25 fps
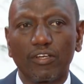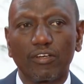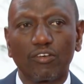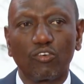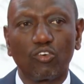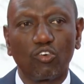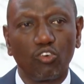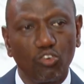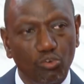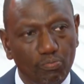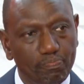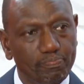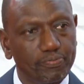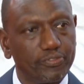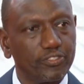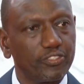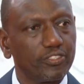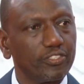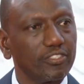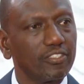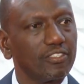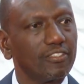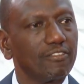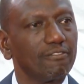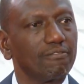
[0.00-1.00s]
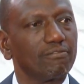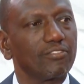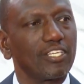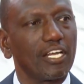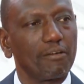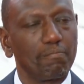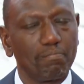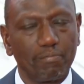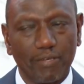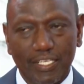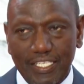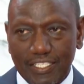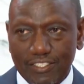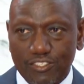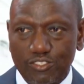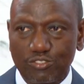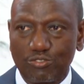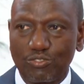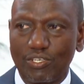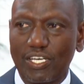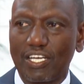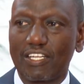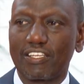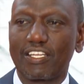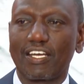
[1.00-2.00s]
groups that brings
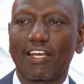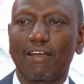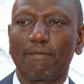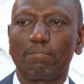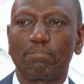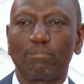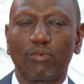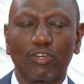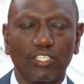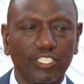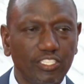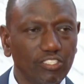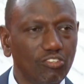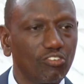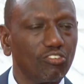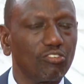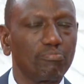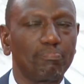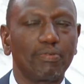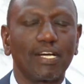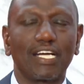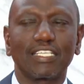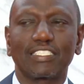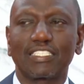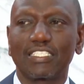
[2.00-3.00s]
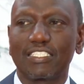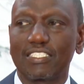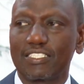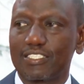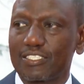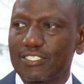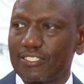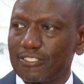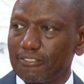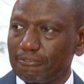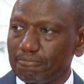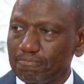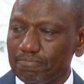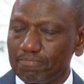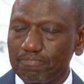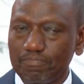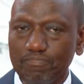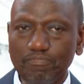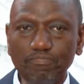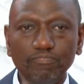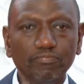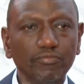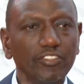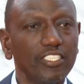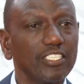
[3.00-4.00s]
together political parties,
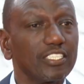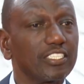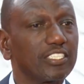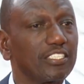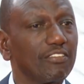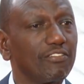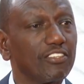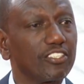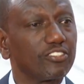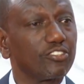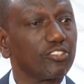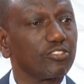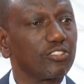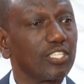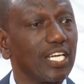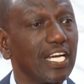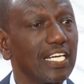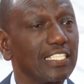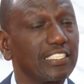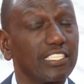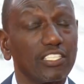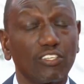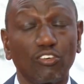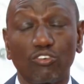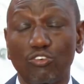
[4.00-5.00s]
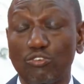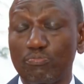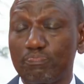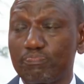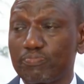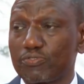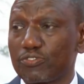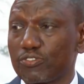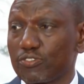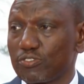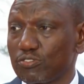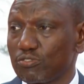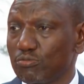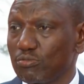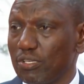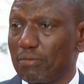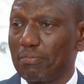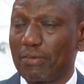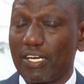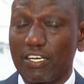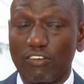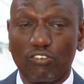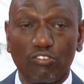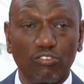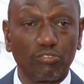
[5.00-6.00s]
civil society groups,
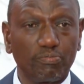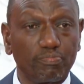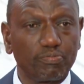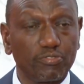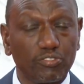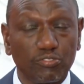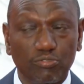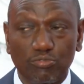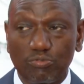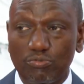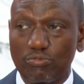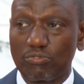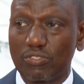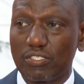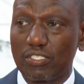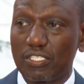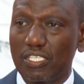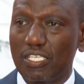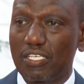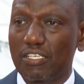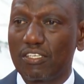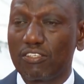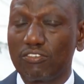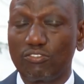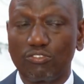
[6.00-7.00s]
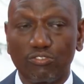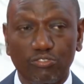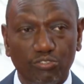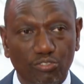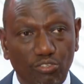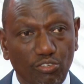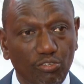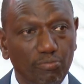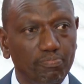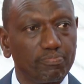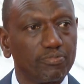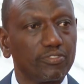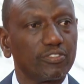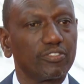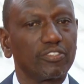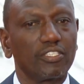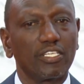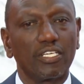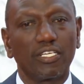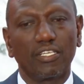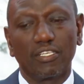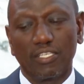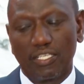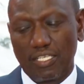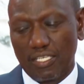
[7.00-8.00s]
women groups, youth groups,
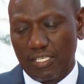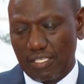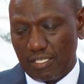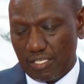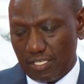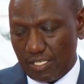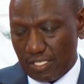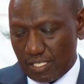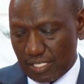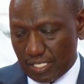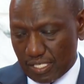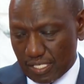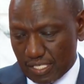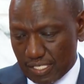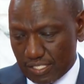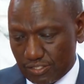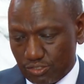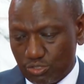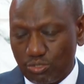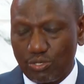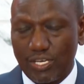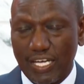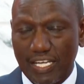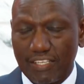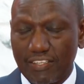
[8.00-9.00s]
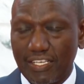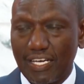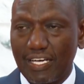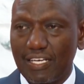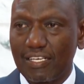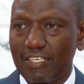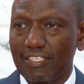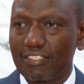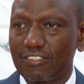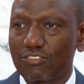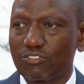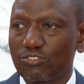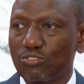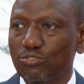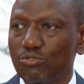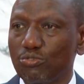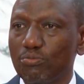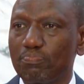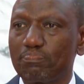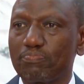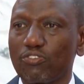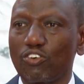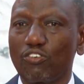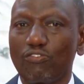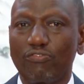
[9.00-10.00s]
together to
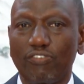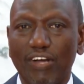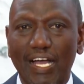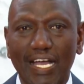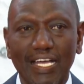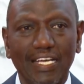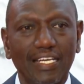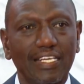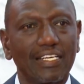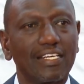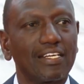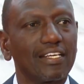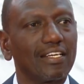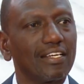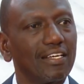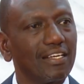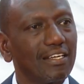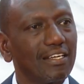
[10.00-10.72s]
provide